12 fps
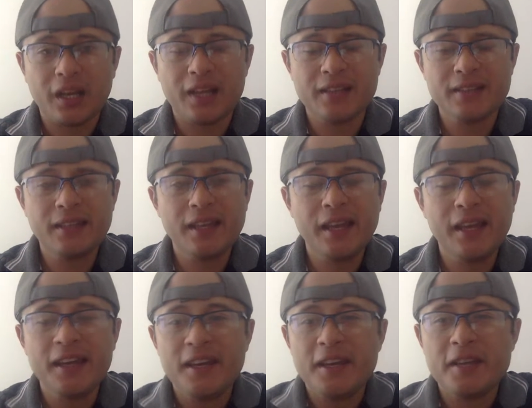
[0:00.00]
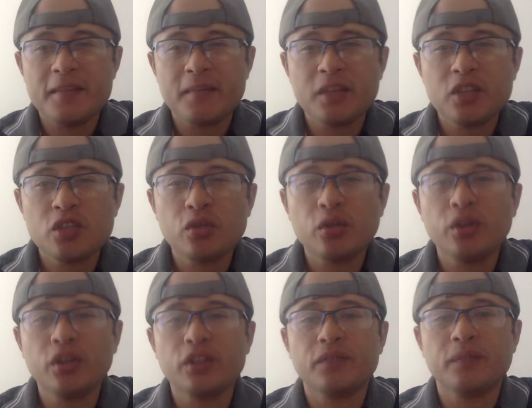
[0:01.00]
as the
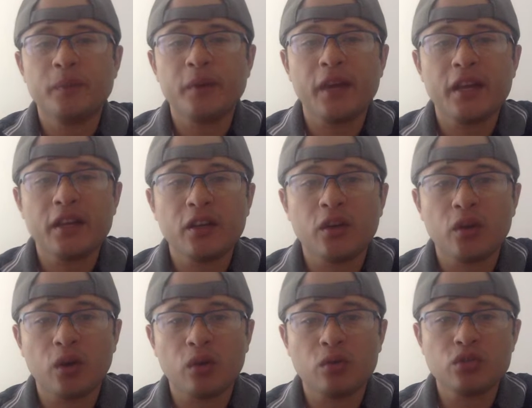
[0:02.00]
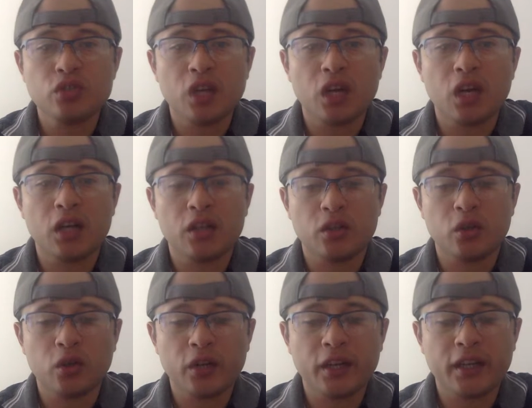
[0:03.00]
immature brain grows and
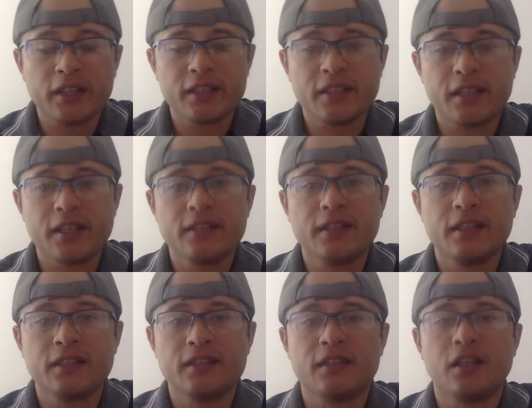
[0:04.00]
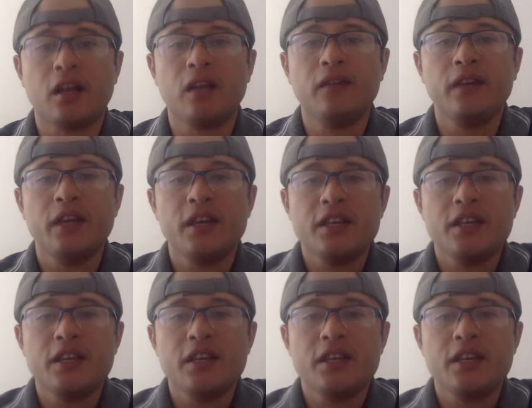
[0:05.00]
organizes itself,